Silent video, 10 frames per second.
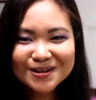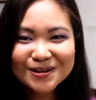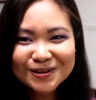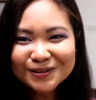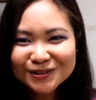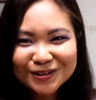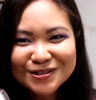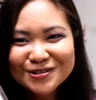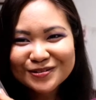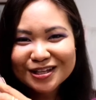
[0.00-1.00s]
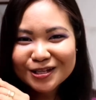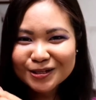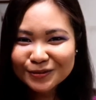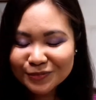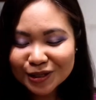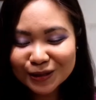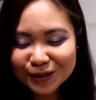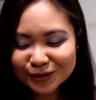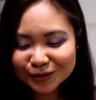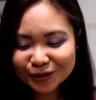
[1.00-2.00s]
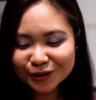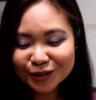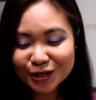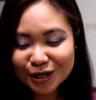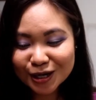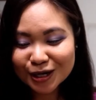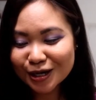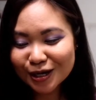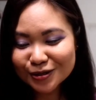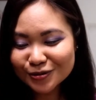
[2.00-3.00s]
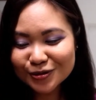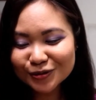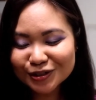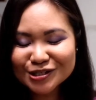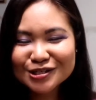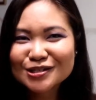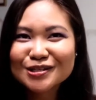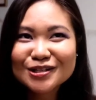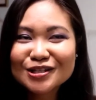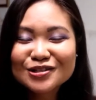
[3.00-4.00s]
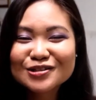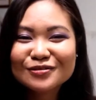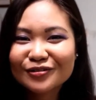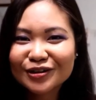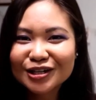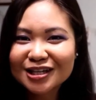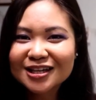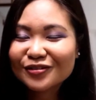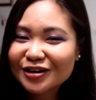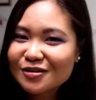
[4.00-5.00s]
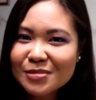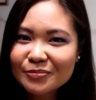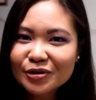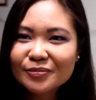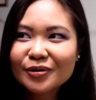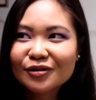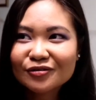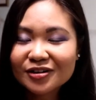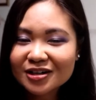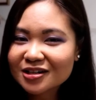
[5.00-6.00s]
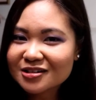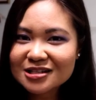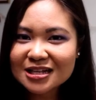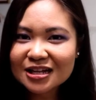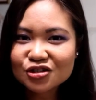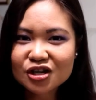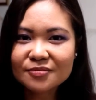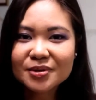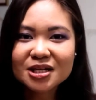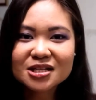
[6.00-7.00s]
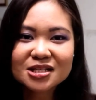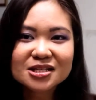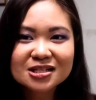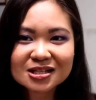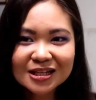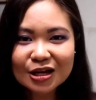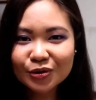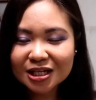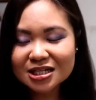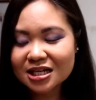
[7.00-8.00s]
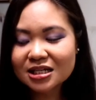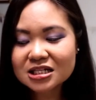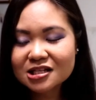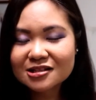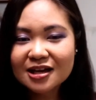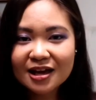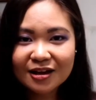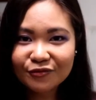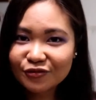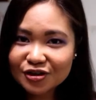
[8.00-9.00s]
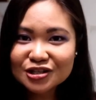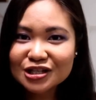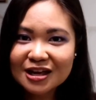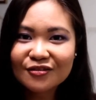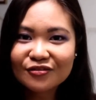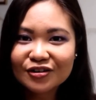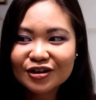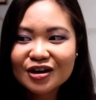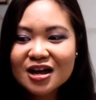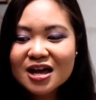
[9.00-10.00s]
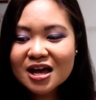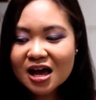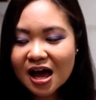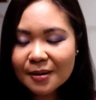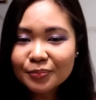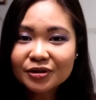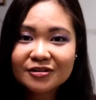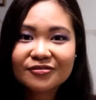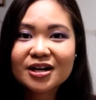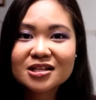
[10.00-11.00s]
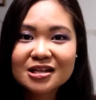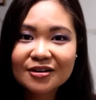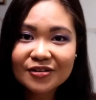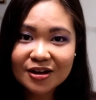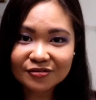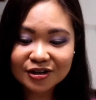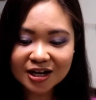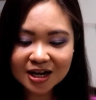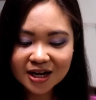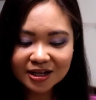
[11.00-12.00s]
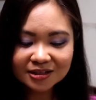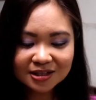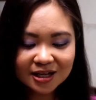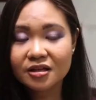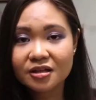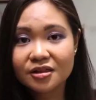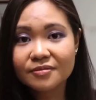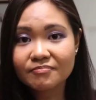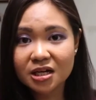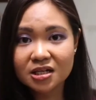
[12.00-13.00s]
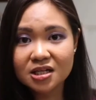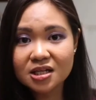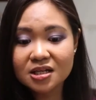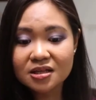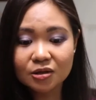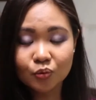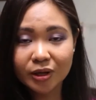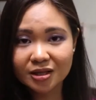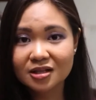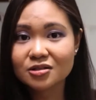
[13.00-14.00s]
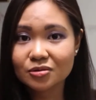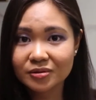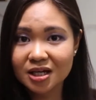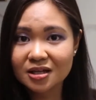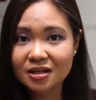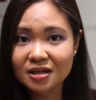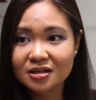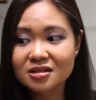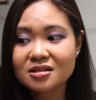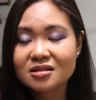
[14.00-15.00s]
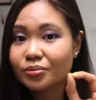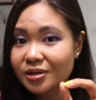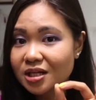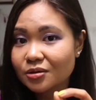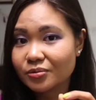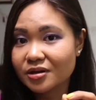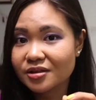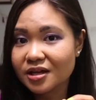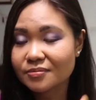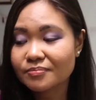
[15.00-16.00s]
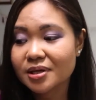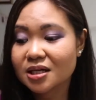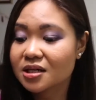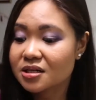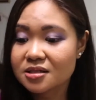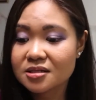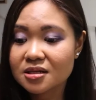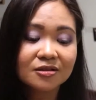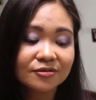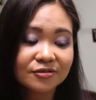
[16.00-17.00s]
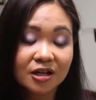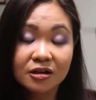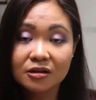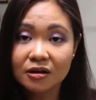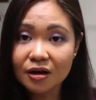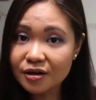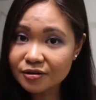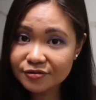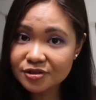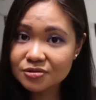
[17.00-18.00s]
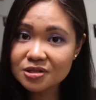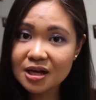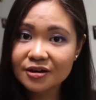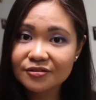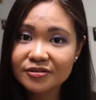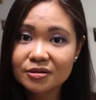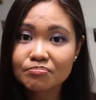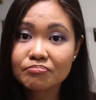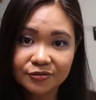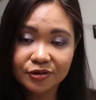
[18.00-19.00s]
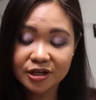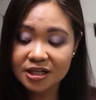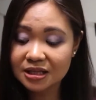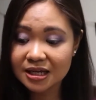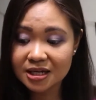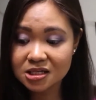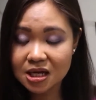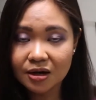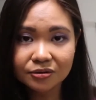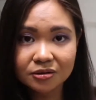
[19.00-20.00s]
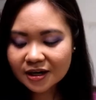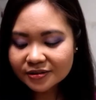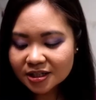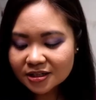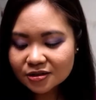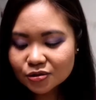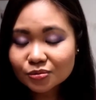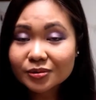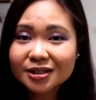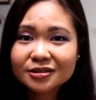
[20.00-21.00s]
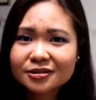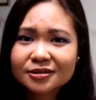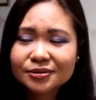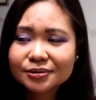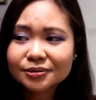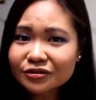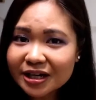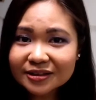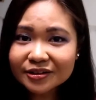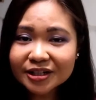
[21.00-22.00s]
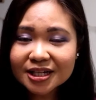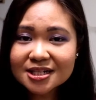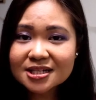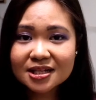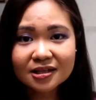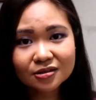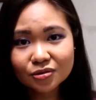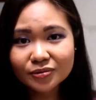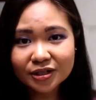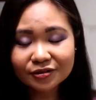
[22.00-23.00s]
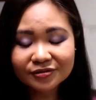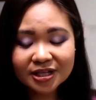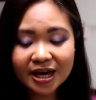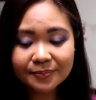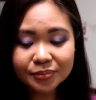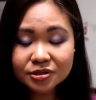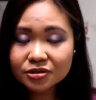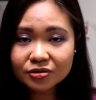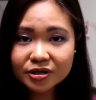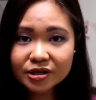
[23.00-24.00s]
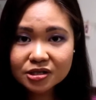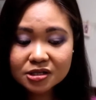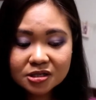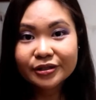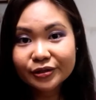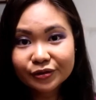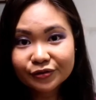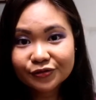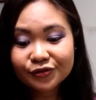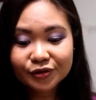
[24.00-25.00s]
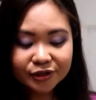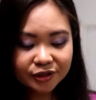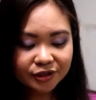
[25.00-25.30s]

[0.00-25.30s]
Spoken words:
hold on to it a little bit longer. I don't know, it's just very memorable, very nostalgic, because like what I said, this is the first ever Apple device I've ever had. The money that went into it is really worth it because you've got a lot of use out of it before it dies out. I really do want to surrender this into one of the Apple stores, you know, for